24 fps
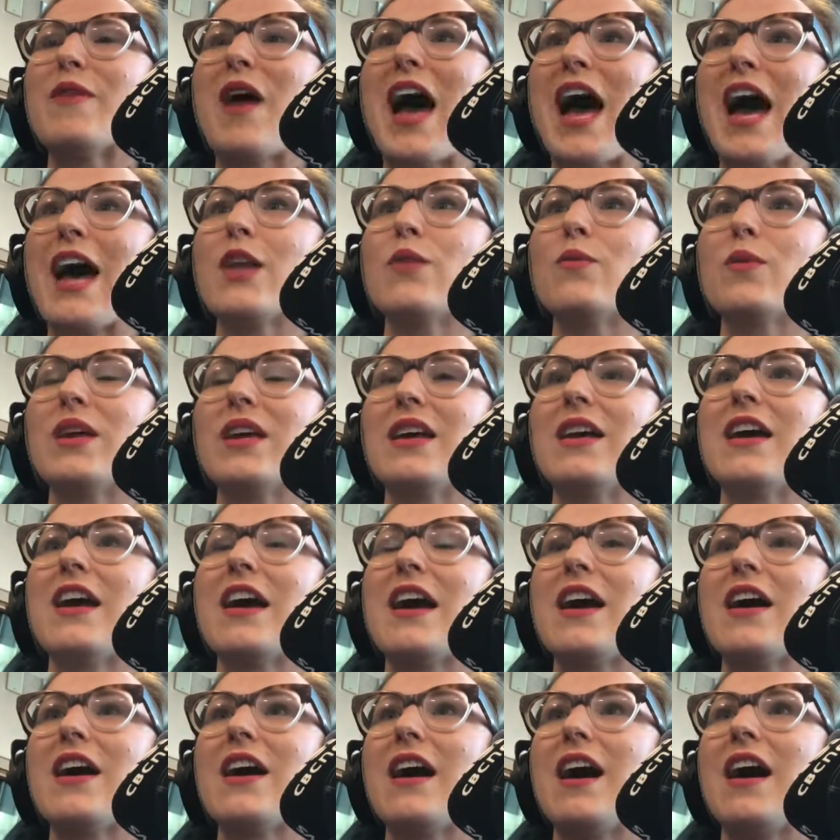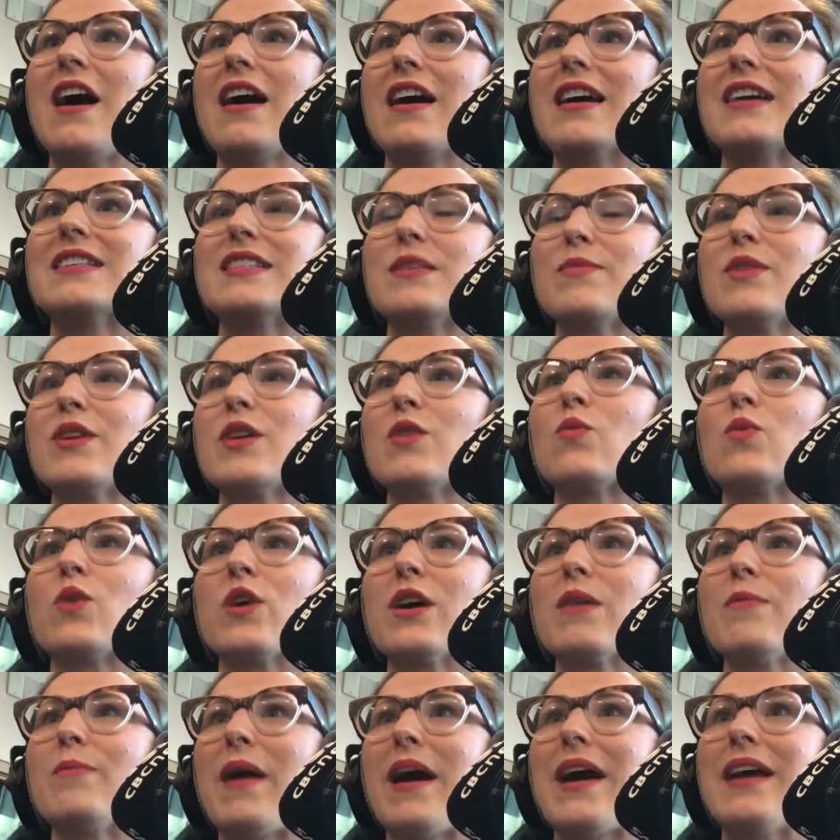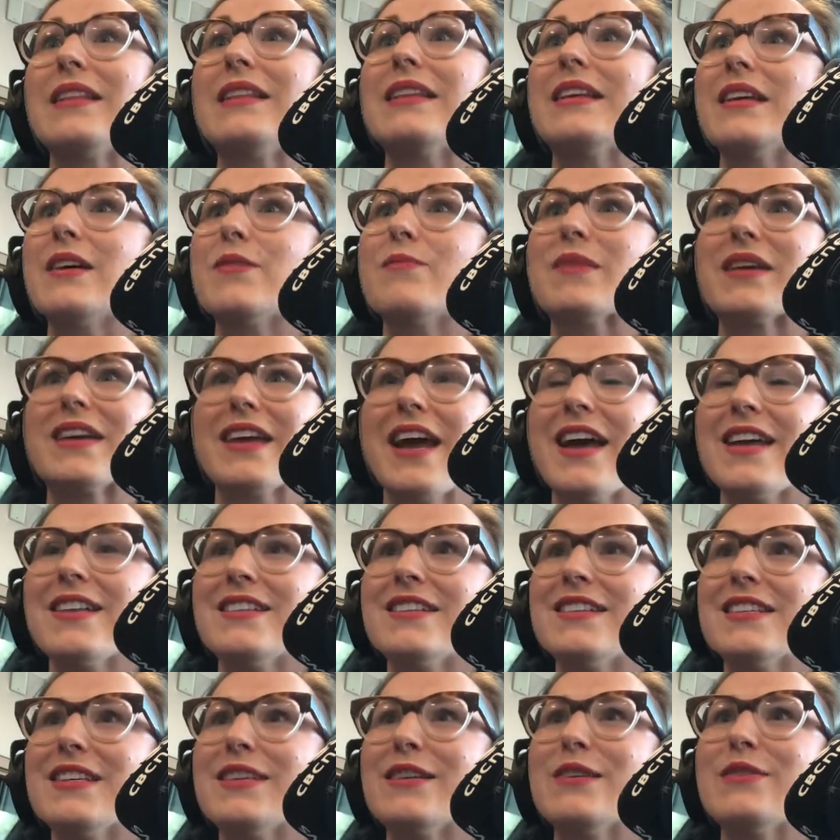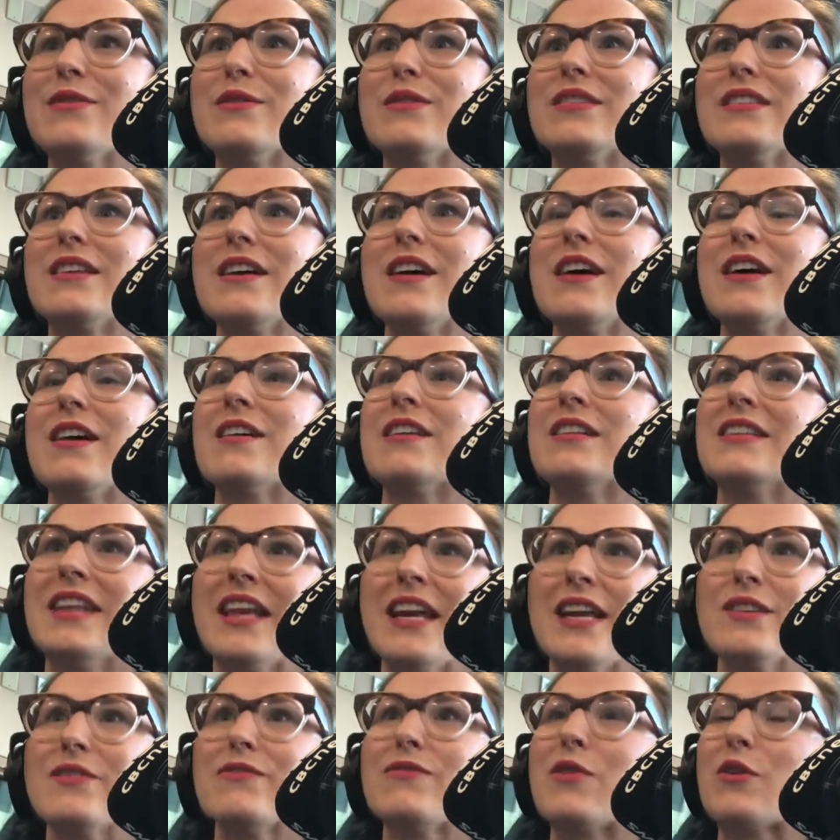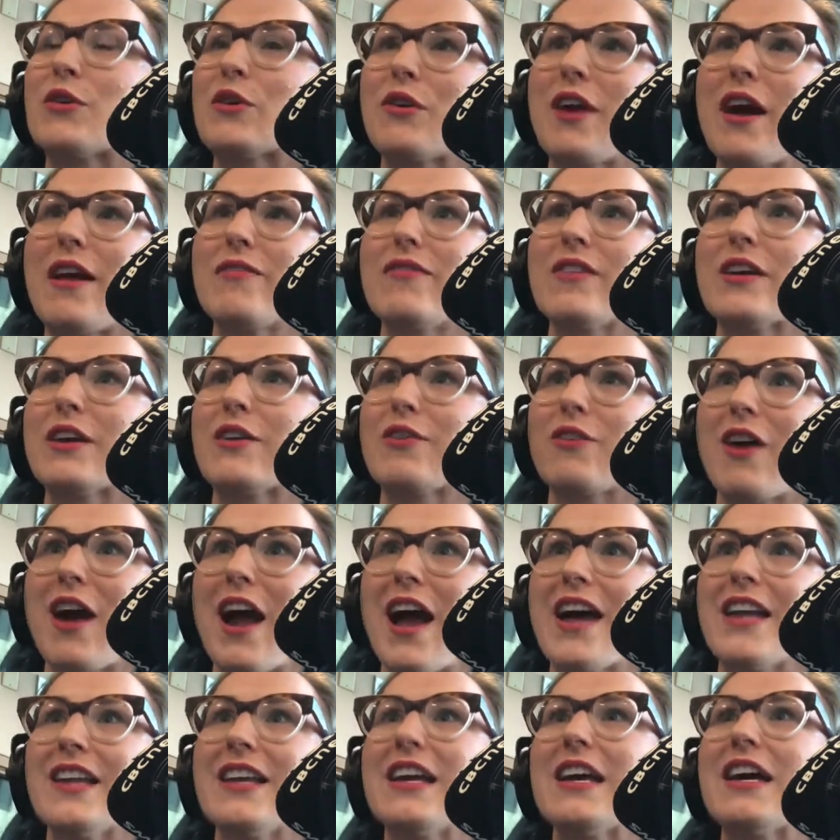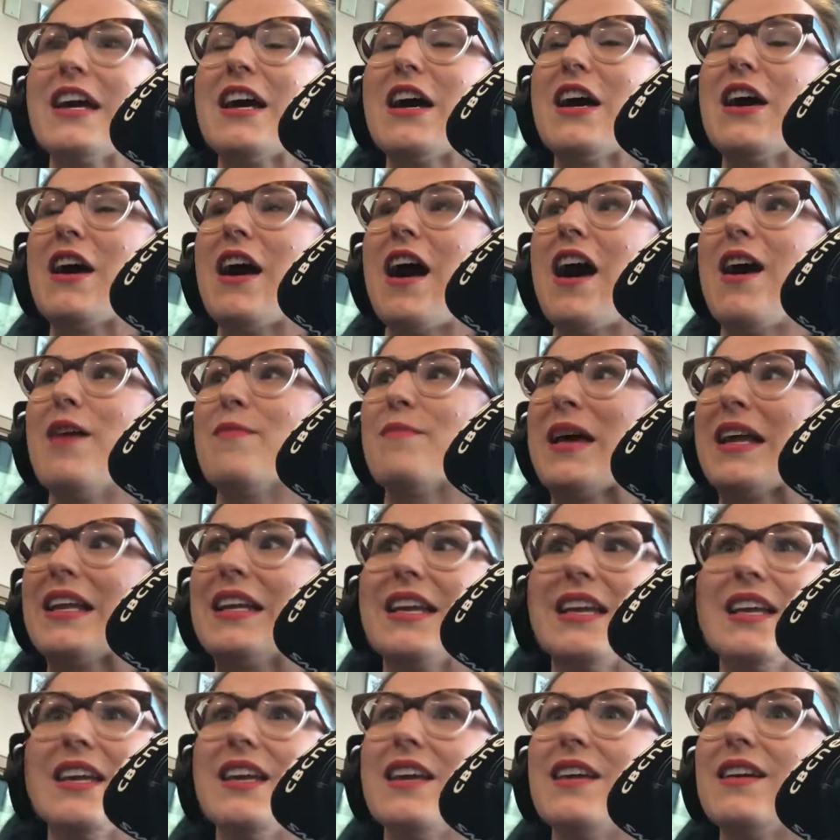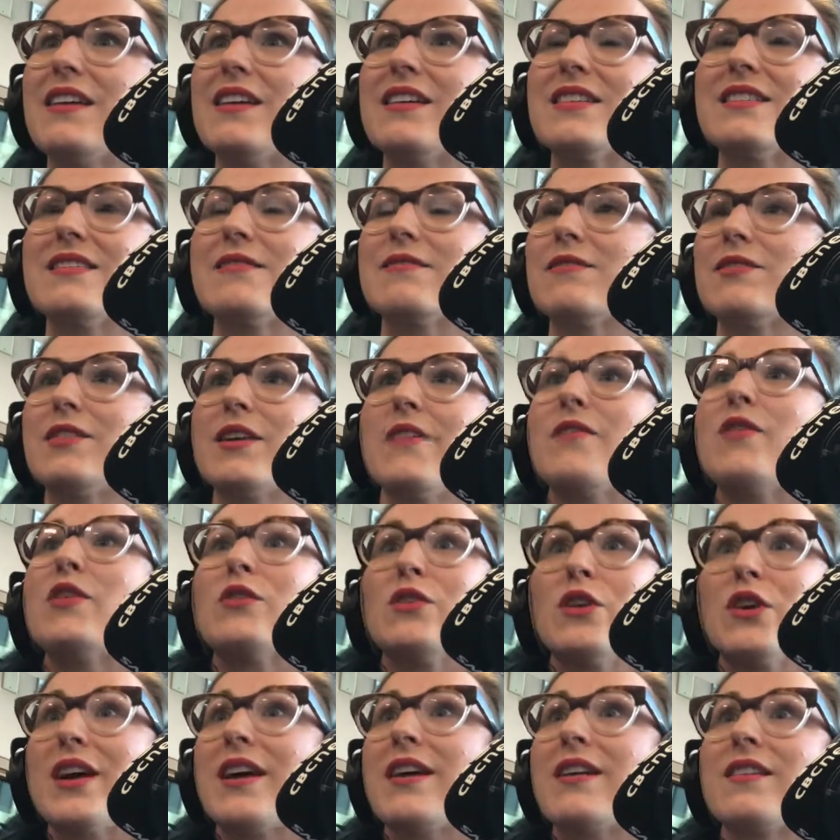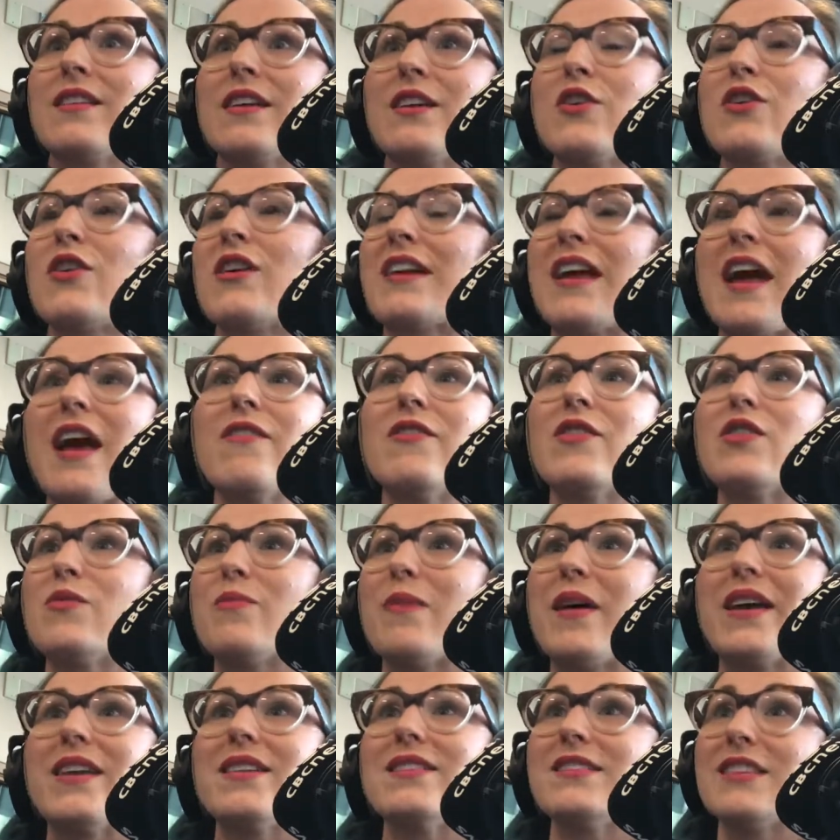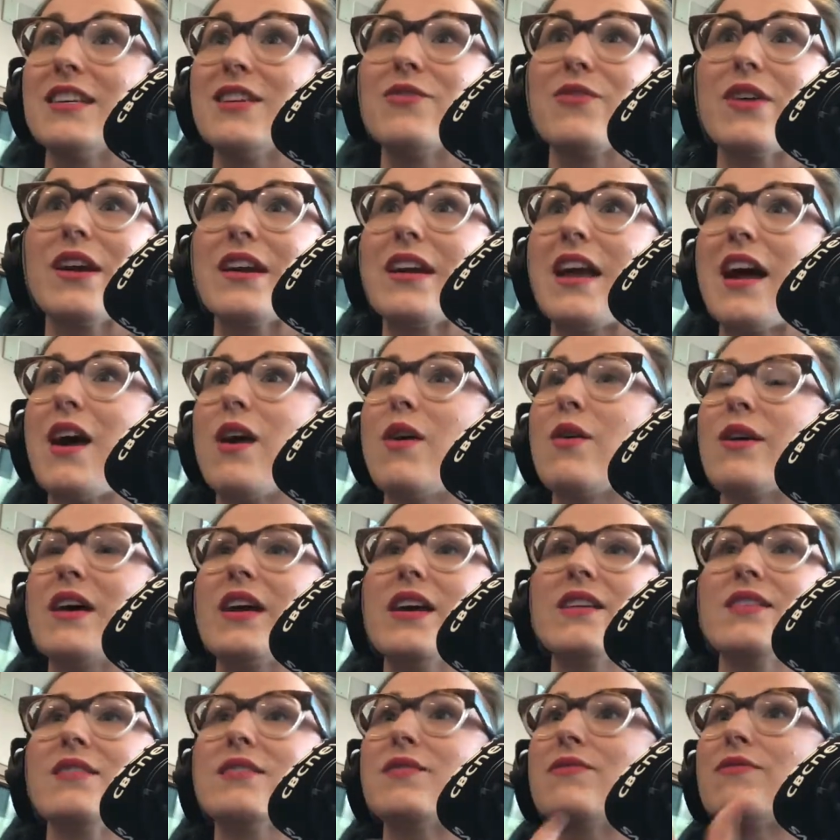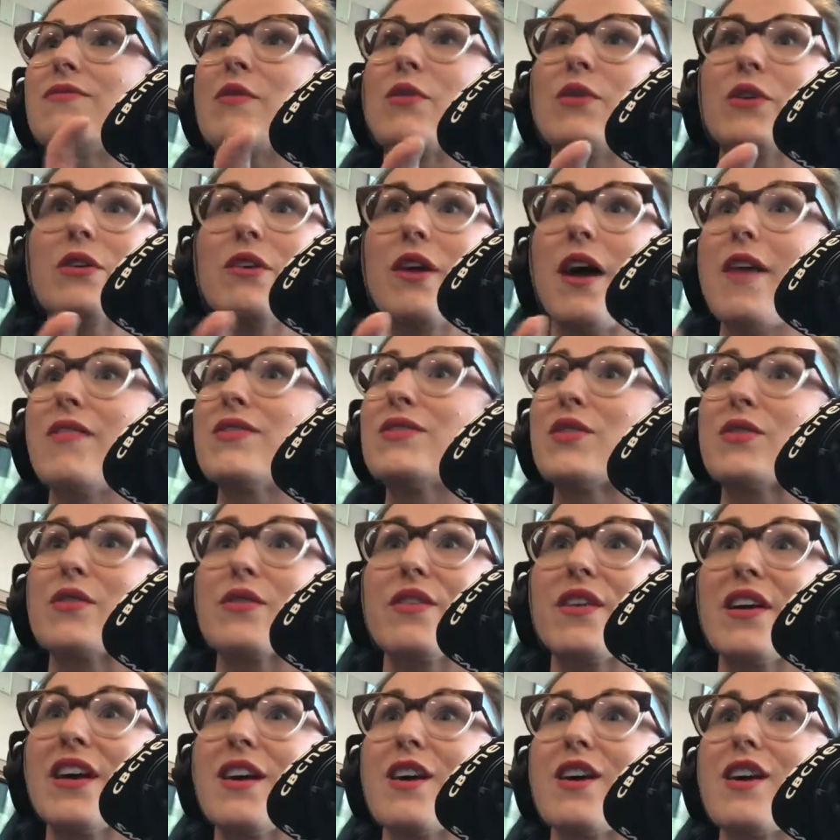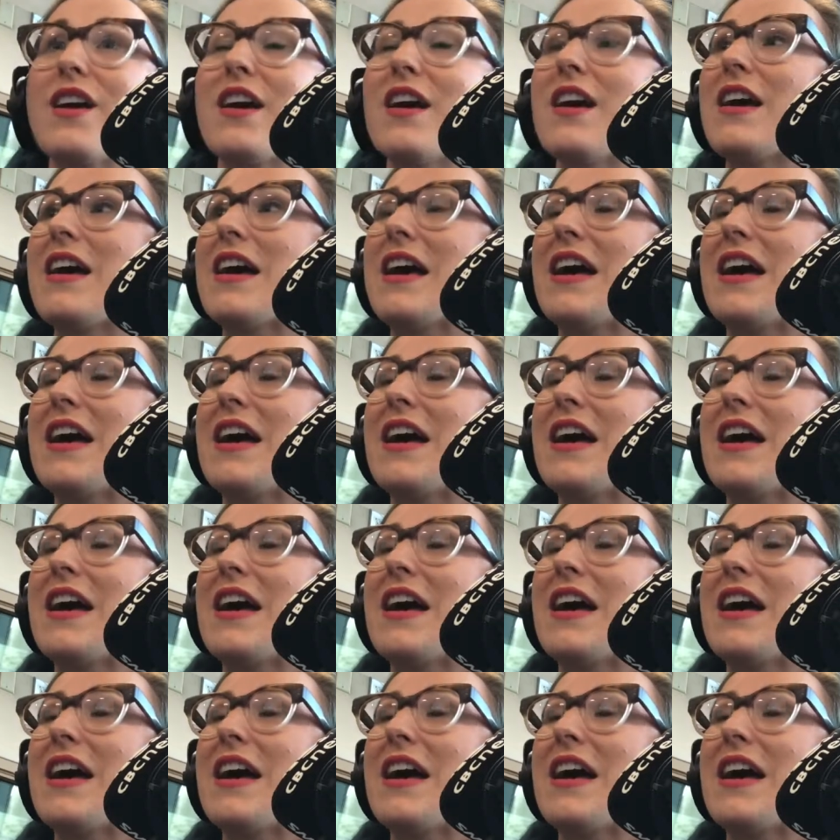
had, we uh, exhibited work by Liam McKenzie, who's a NAIT photographic grad, um, and he is if you look in the current Avenue magazine right now, his mm-hmm. photographs are there.